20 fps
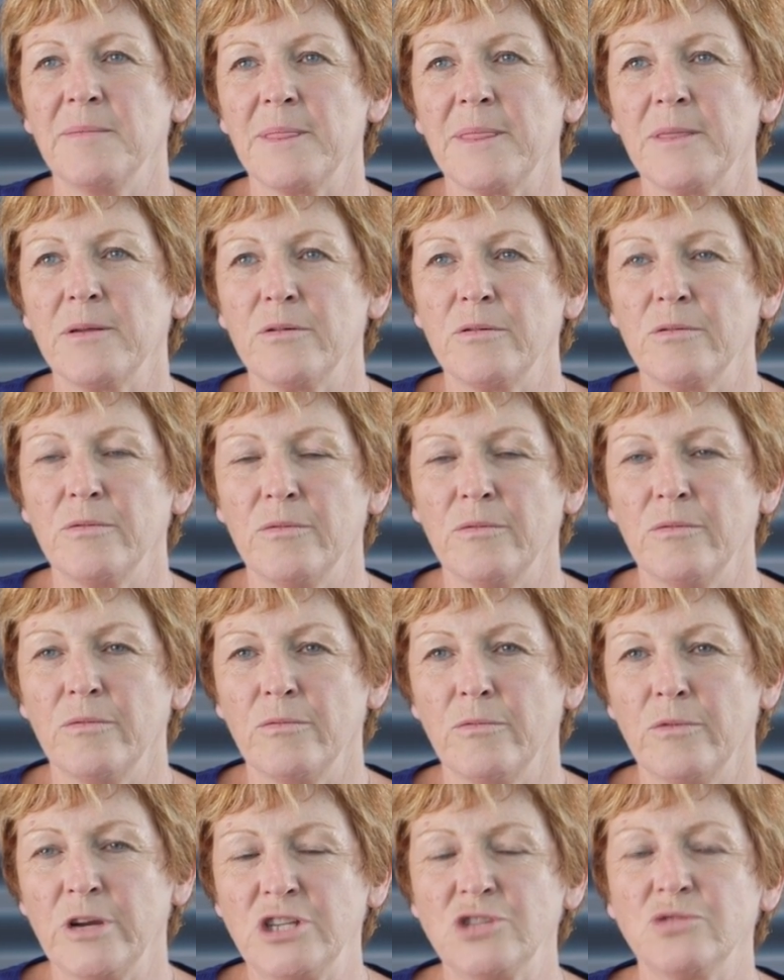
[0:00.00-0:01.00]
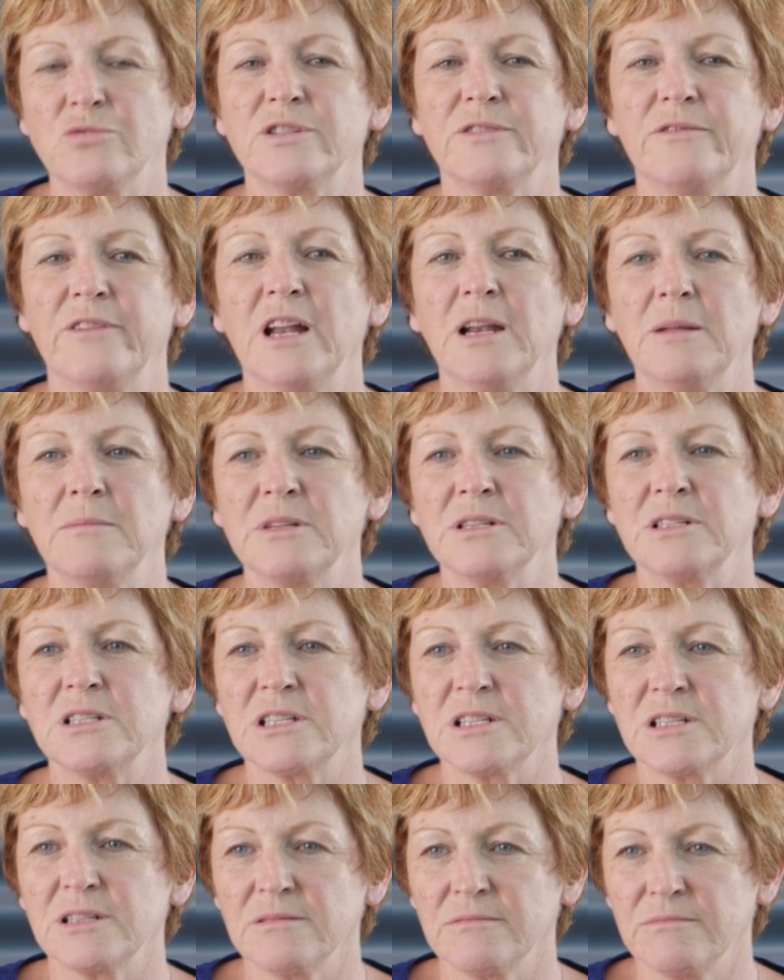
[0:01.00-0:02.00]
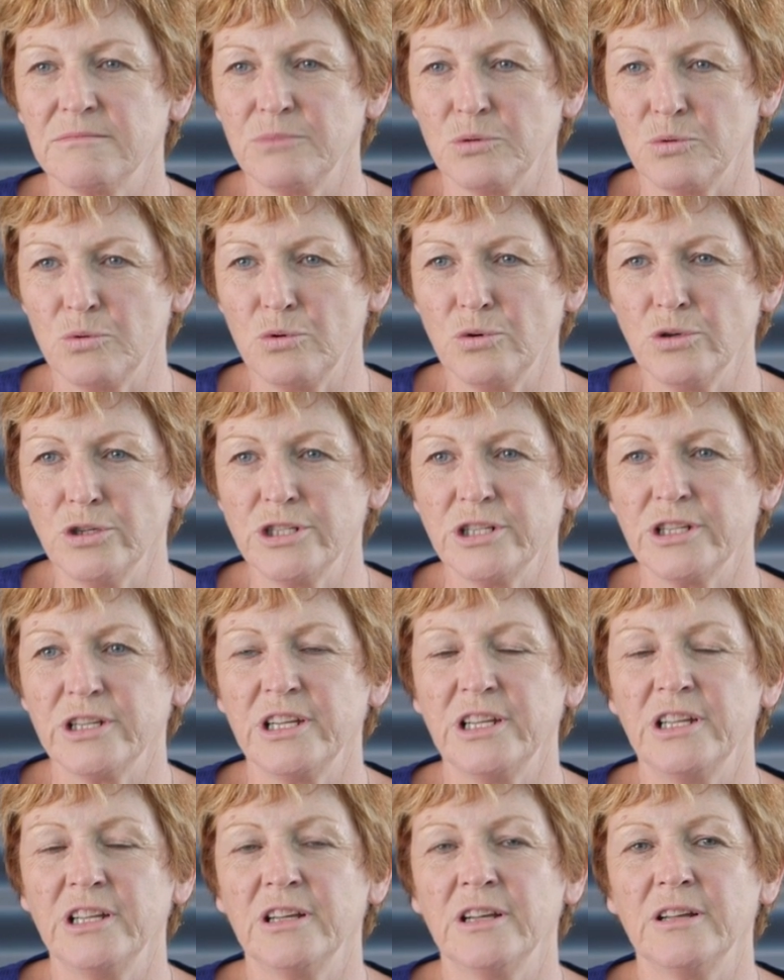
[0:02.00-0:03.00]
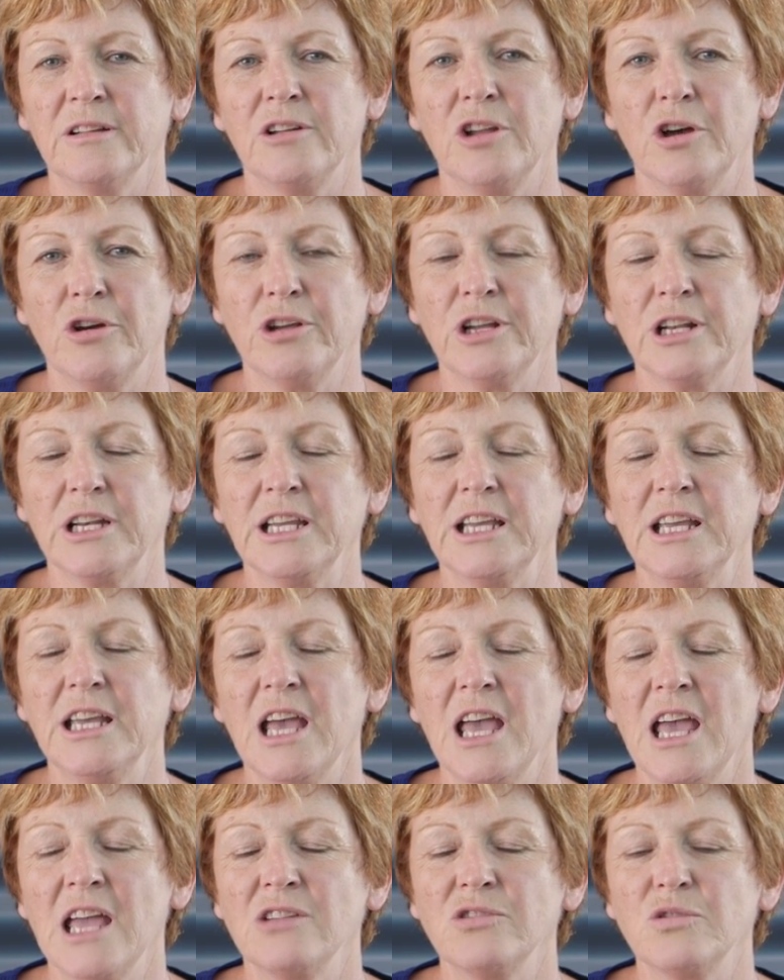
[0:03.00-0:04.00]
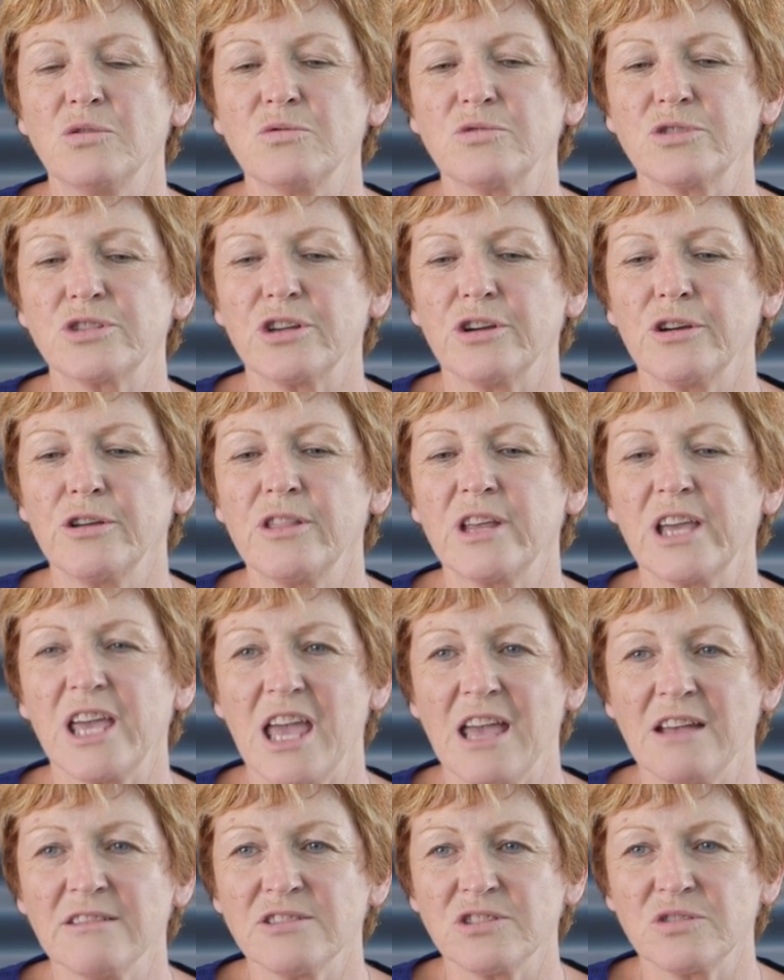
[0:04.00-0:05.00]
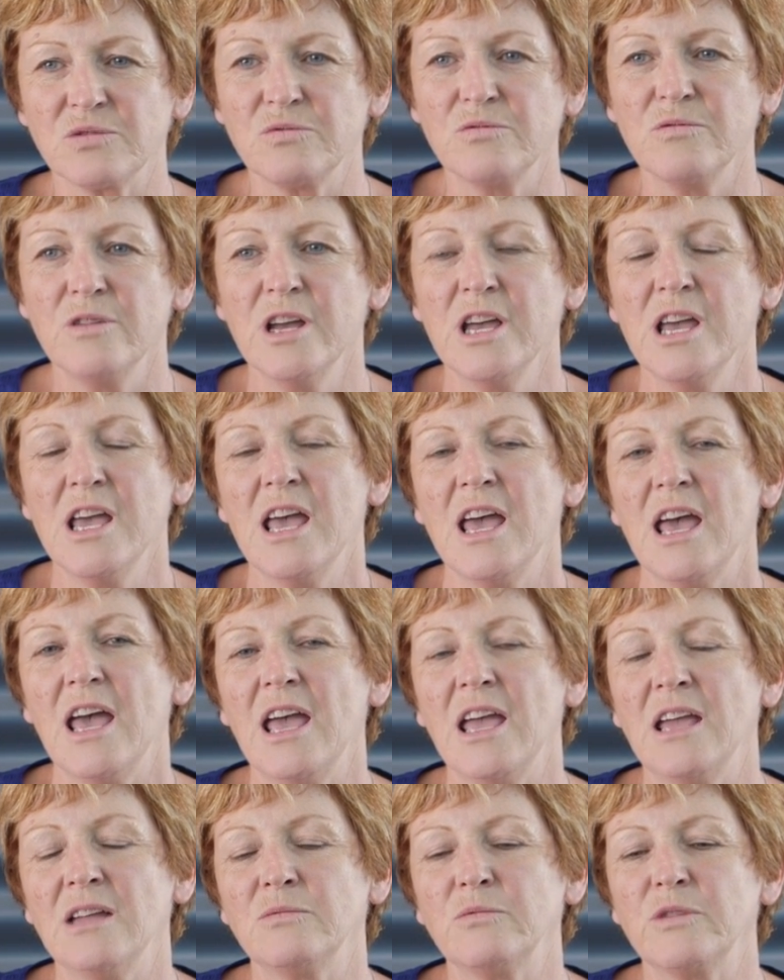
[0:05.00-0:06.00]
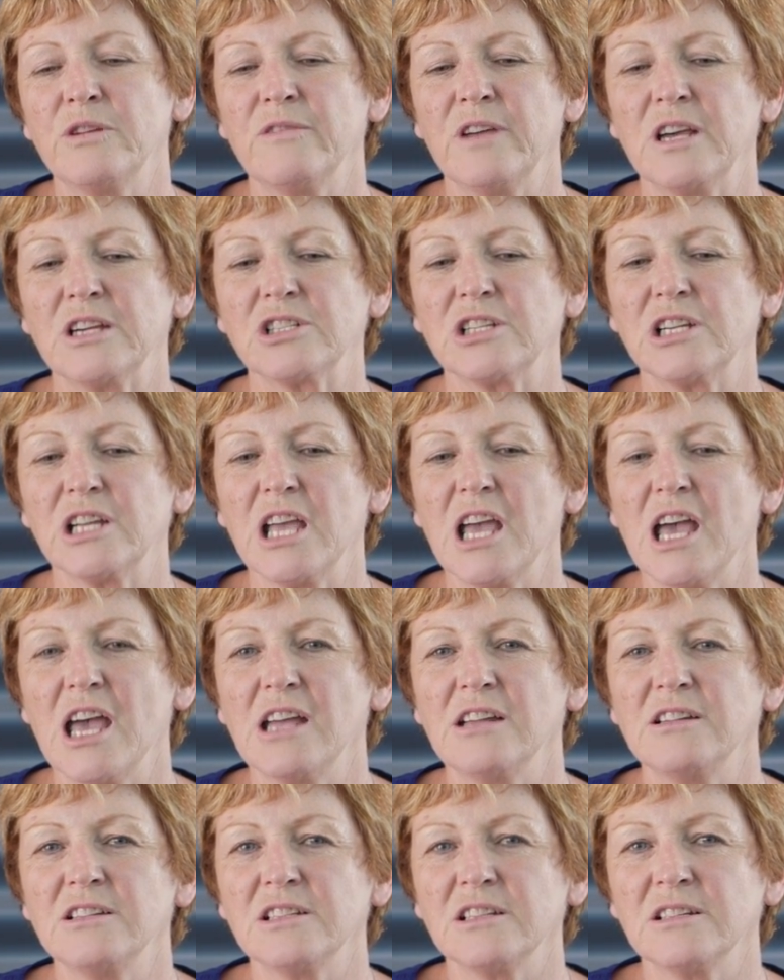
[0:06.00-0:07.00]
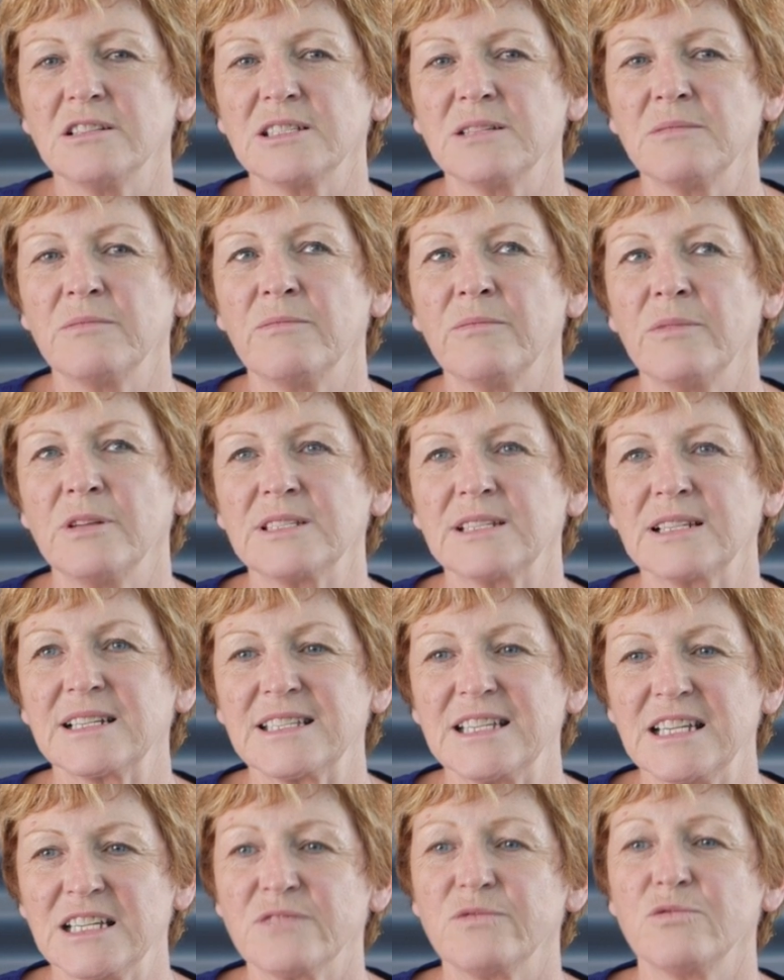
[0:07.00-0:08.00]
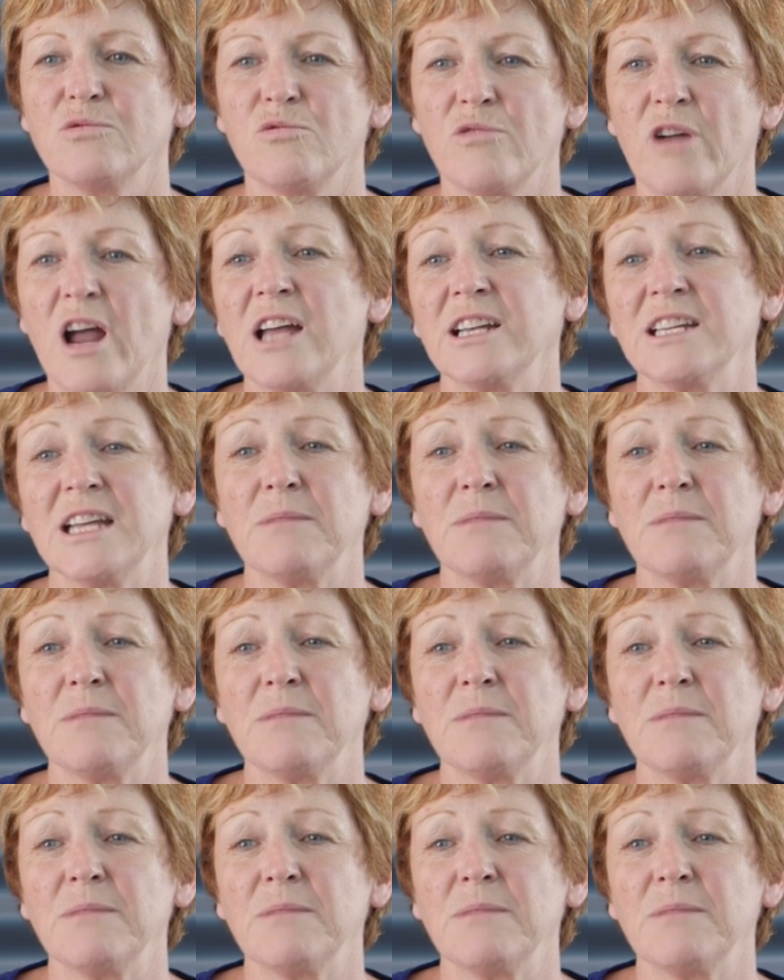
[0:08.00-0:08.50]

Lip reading: the Regional Development Board locally, and also the council, and we've actually had some successful grant